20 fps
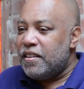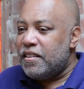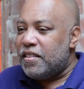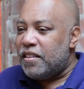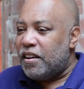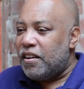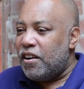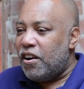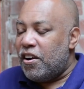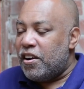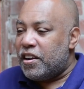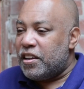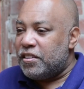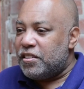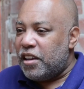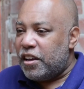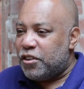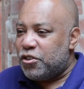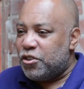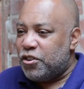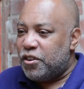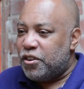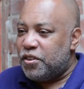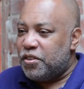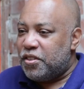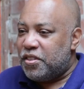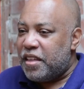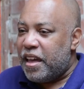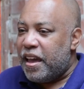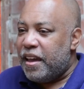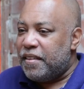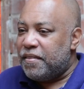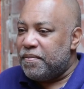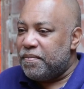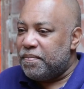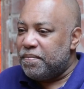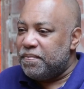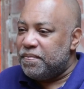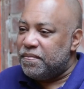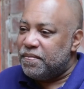the architecture that
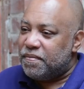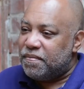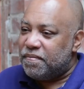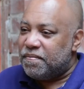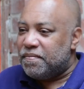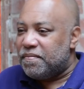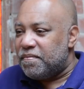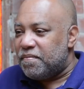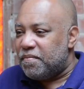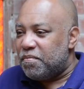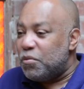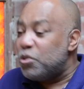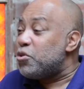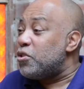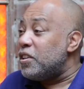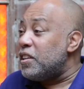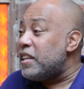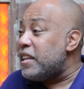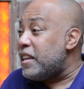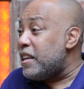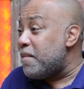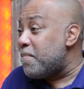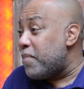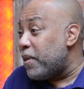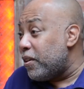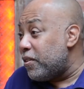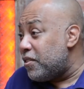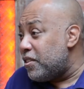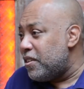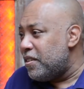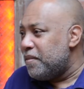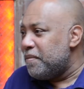Mussolini built